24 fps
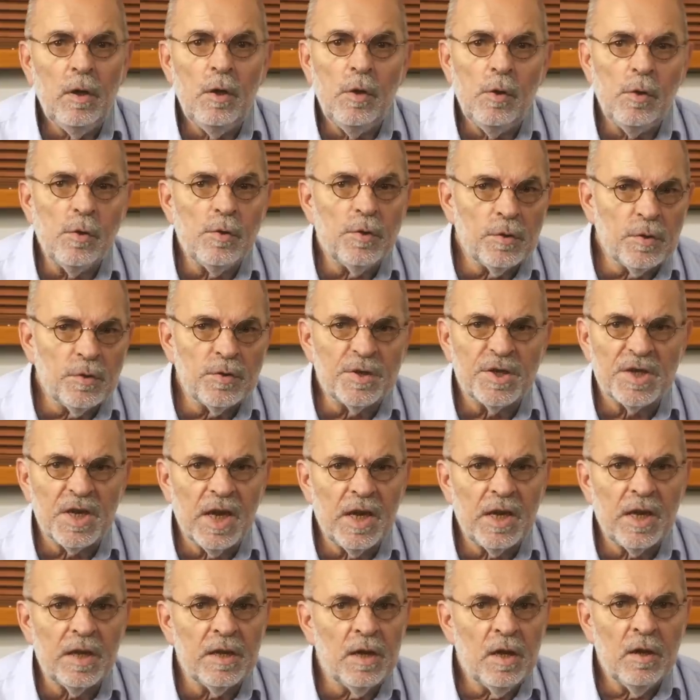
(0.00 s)
You could
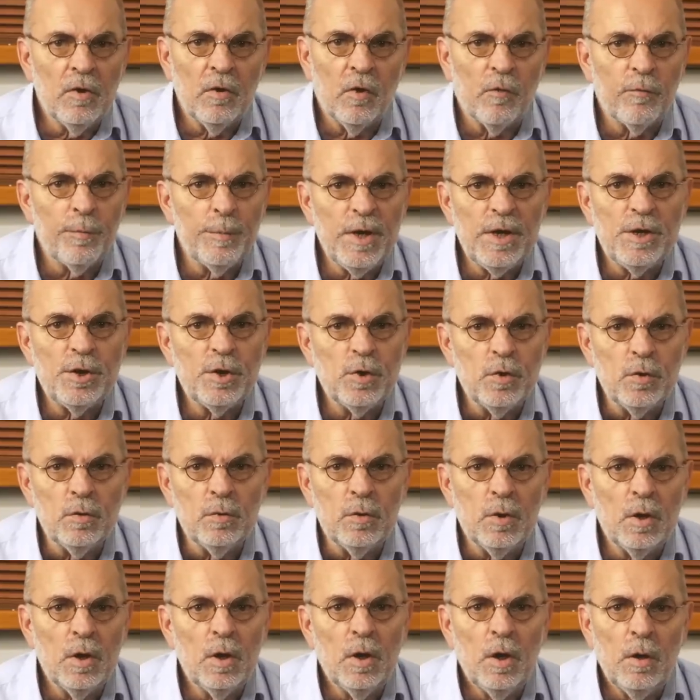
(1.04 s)
say that of me
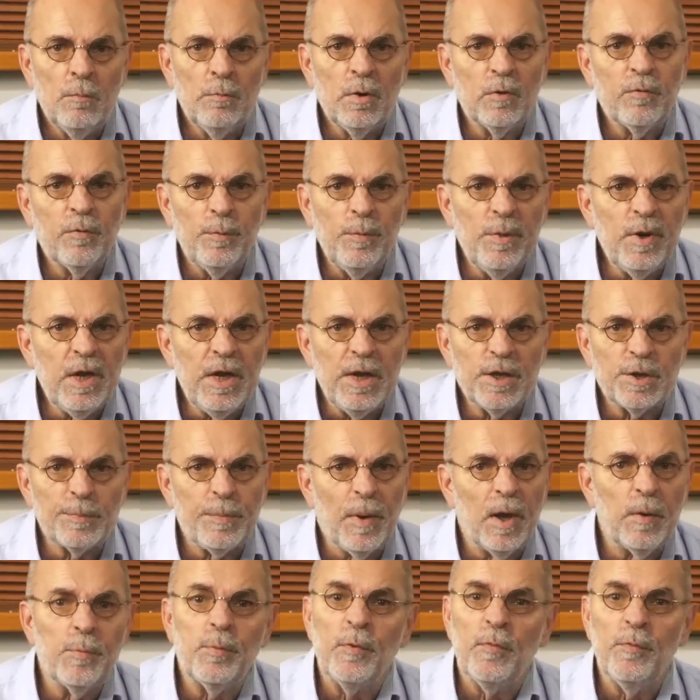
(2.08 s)
too, but for me it's
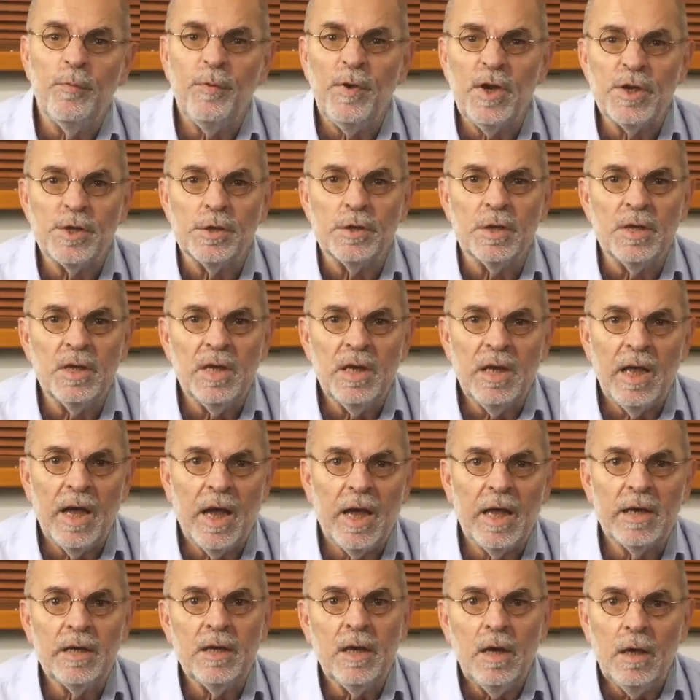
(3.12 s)
my profession
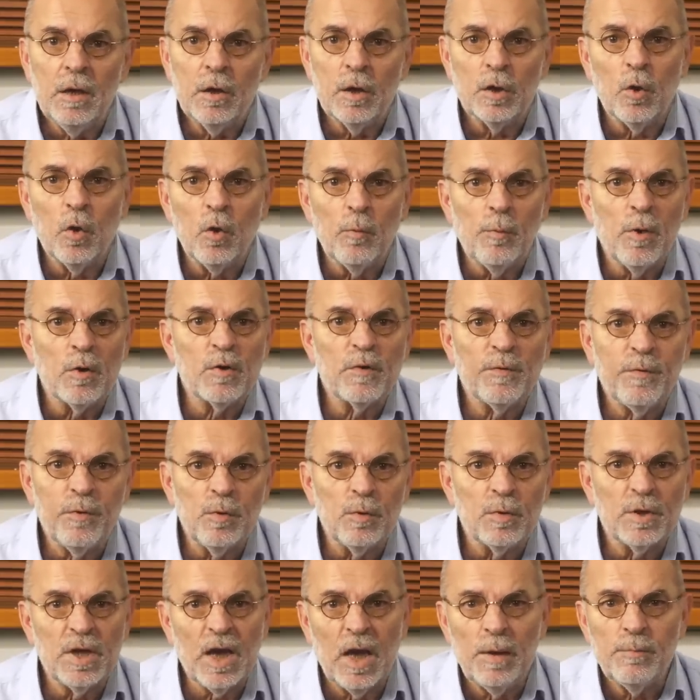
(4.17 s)
and an almost
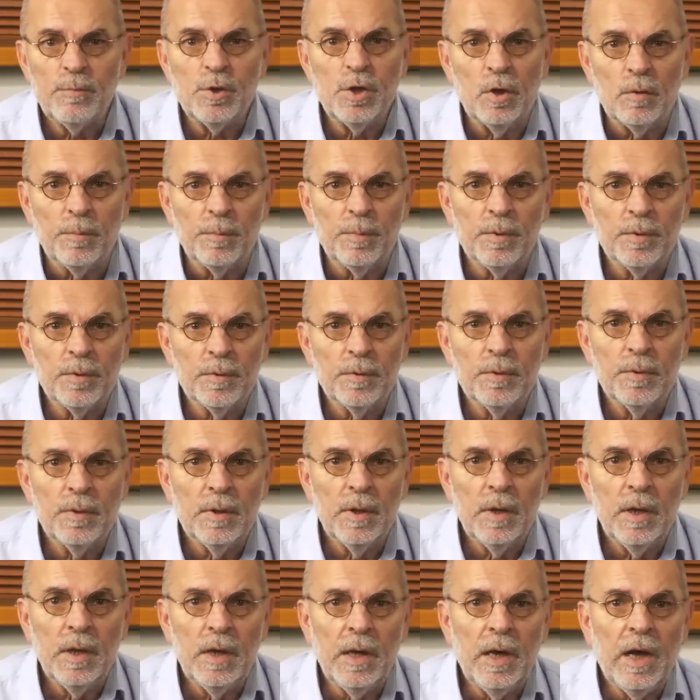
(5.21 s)
full-time job.
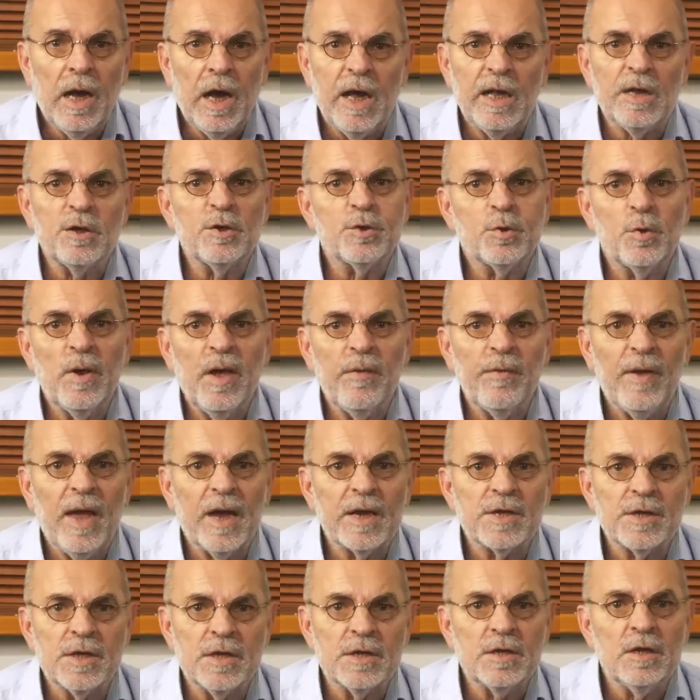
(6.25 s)
I also have
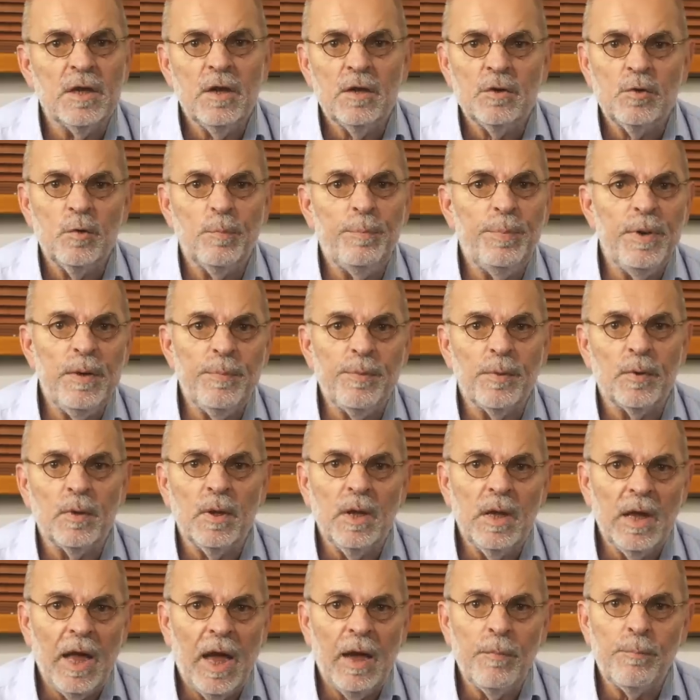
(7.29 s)
access to people
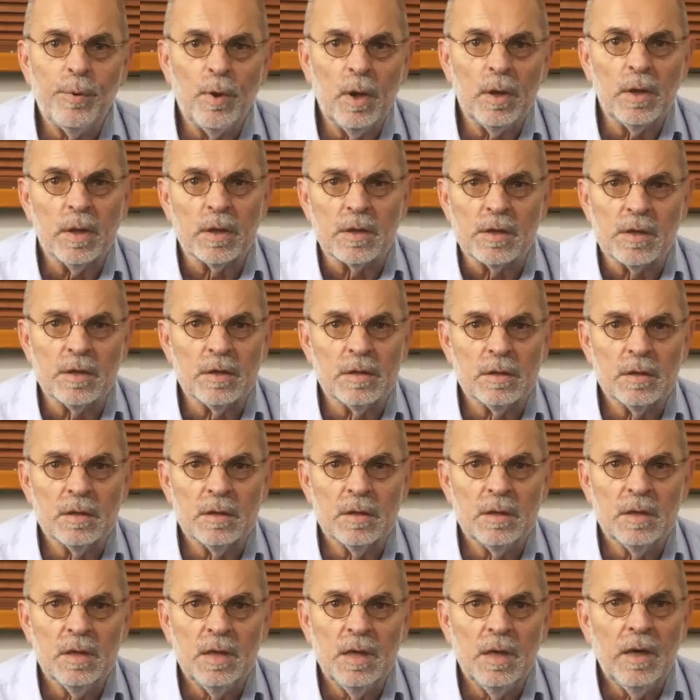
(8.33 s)
and products,
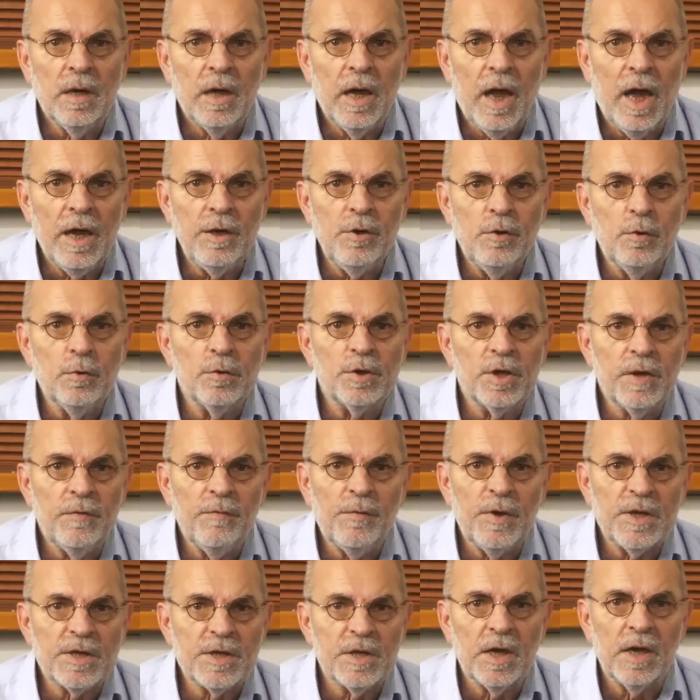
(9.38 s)
and use
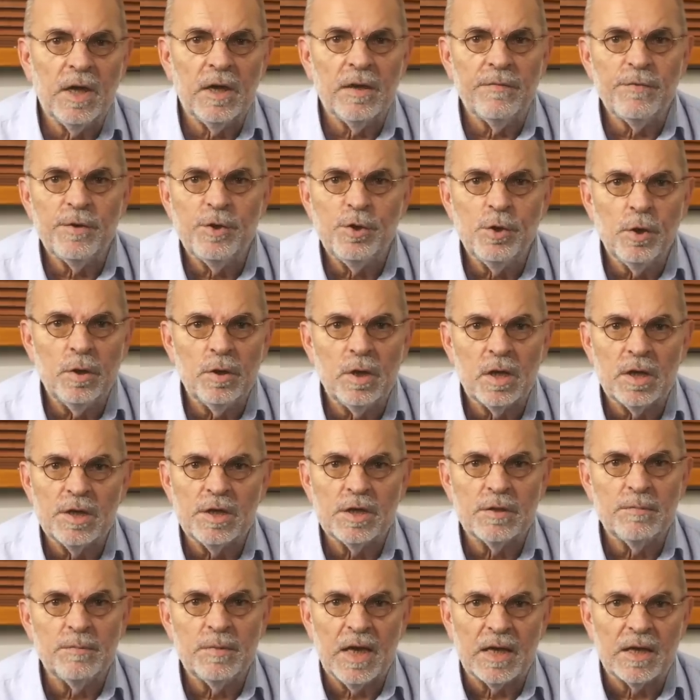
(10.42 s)
investigative
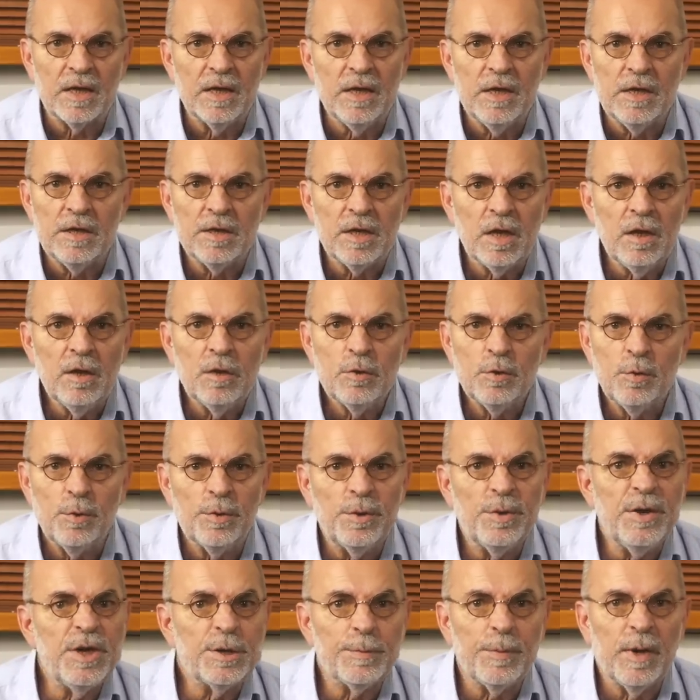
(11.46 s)
journalism techniques to
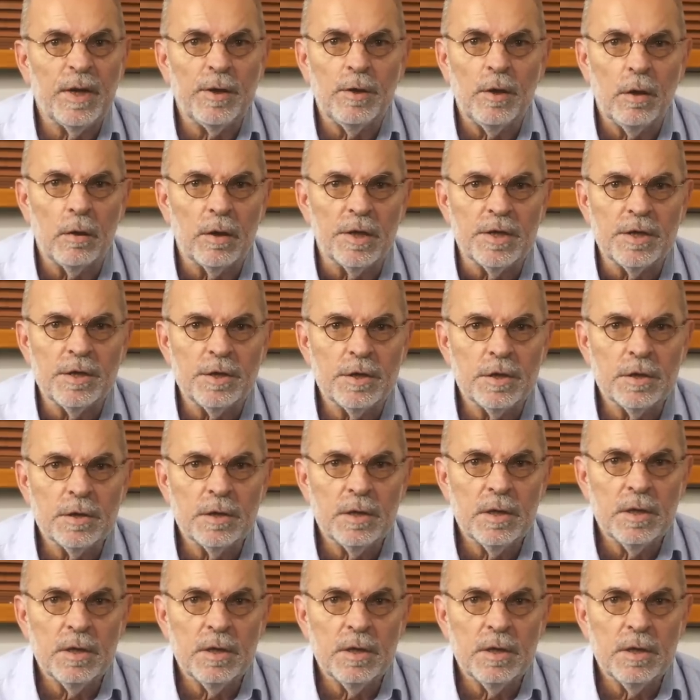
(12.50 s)
enrich my knowledge.